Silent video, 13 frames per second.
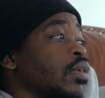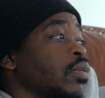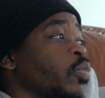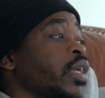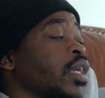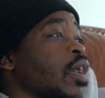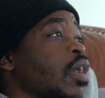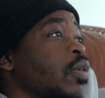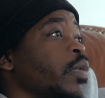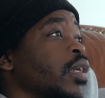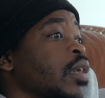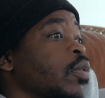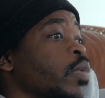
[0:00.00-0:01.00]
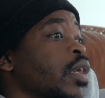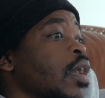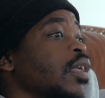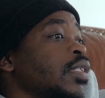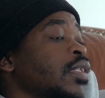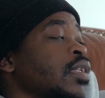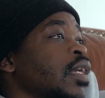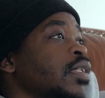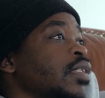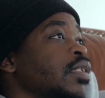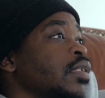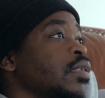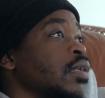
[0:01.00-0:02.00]
We call it
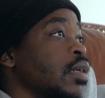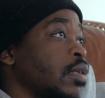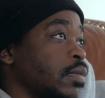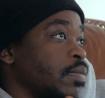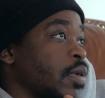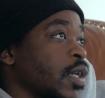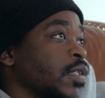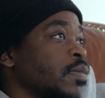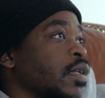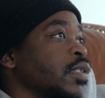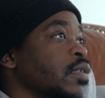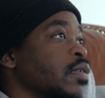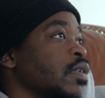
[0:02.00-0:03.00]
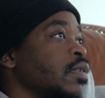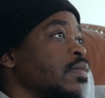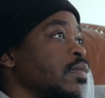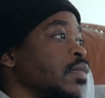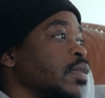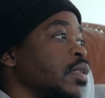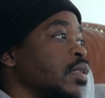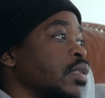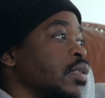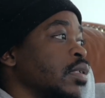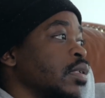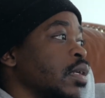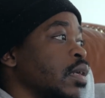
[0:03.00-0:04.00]
1019, Boss Man's crib.
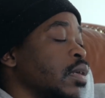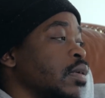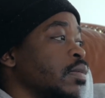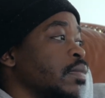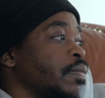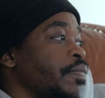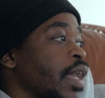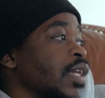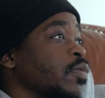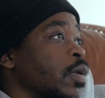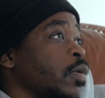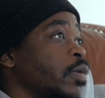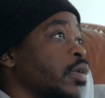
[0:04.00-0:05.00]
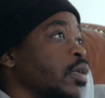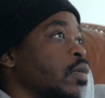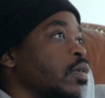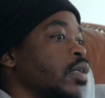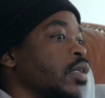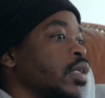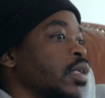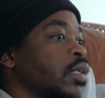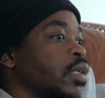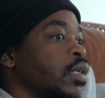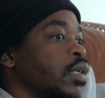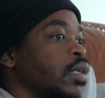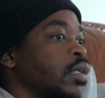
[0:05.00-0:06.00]
That's where we recorded it.
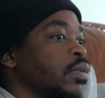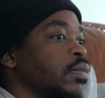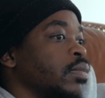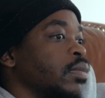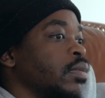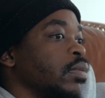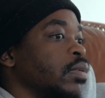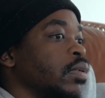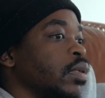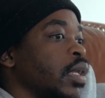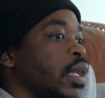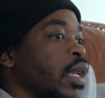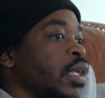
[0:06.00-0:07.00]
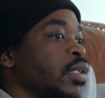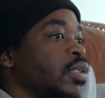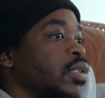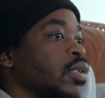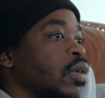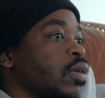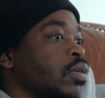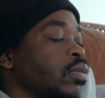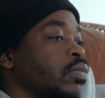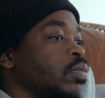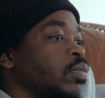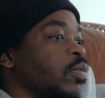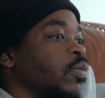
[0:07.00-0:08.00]
And
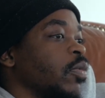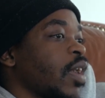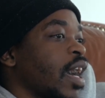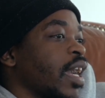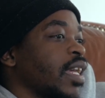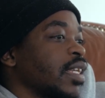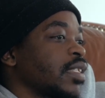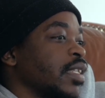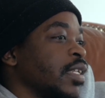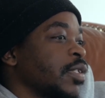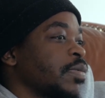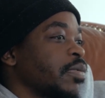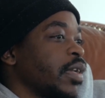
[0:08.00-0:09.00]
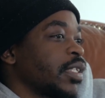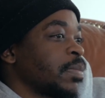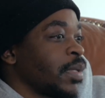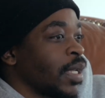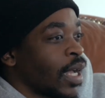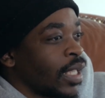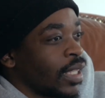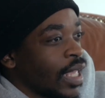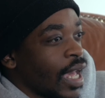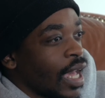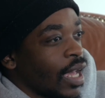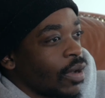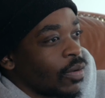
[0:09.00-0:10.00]
so I guess the inspiration behind
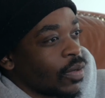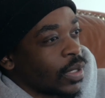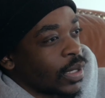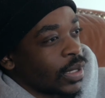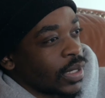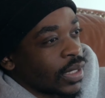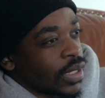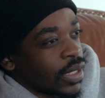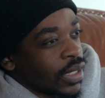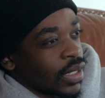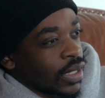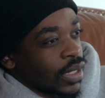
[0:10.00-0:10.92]
that was